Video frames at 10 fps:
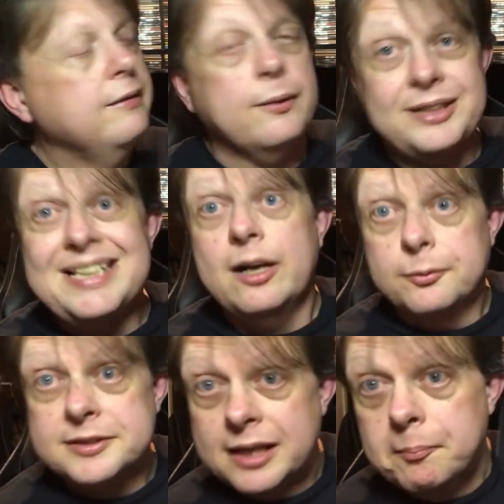So I did
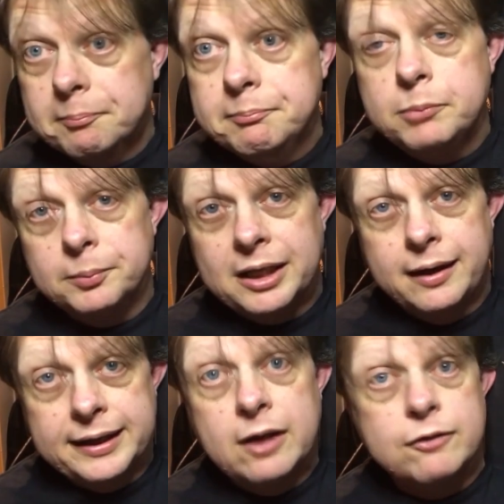own some Paul
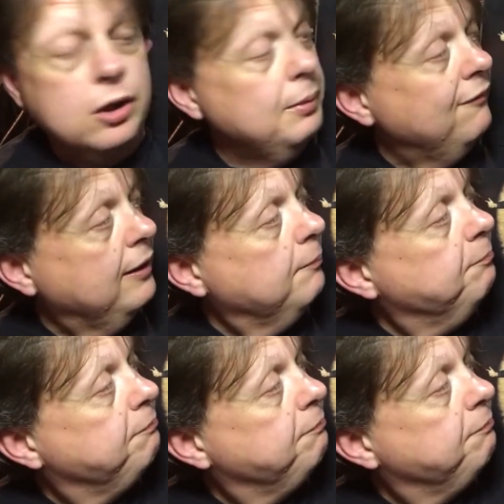McCartney. I forgot about that.